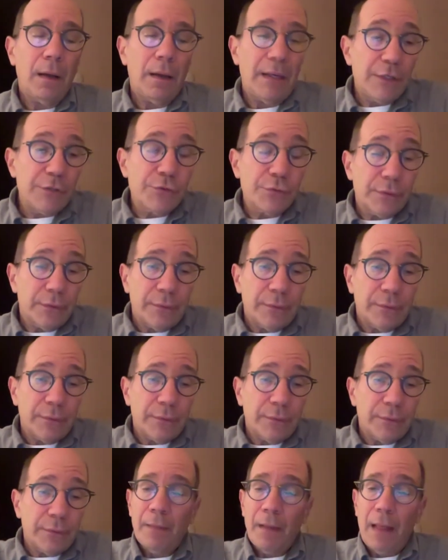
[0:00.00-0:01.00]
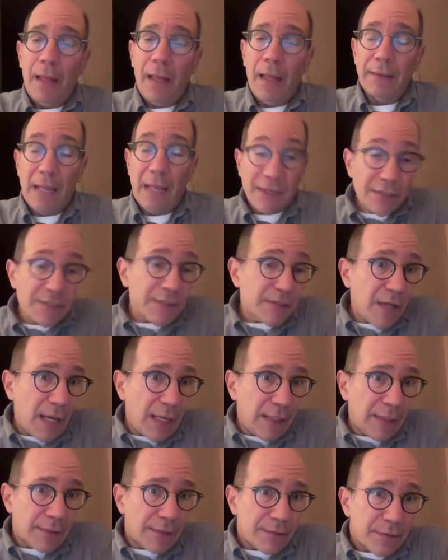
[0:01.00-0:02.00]
Israel, and is a
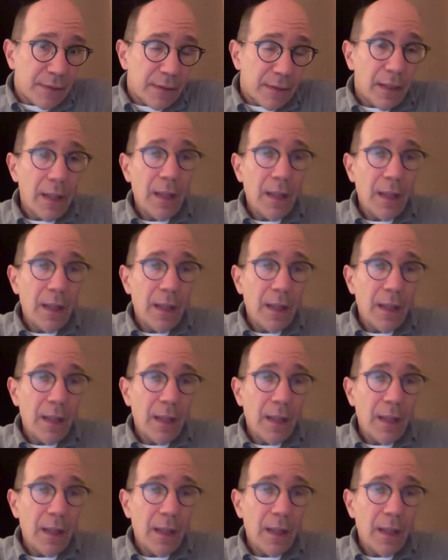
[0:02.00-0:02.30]
Zionist.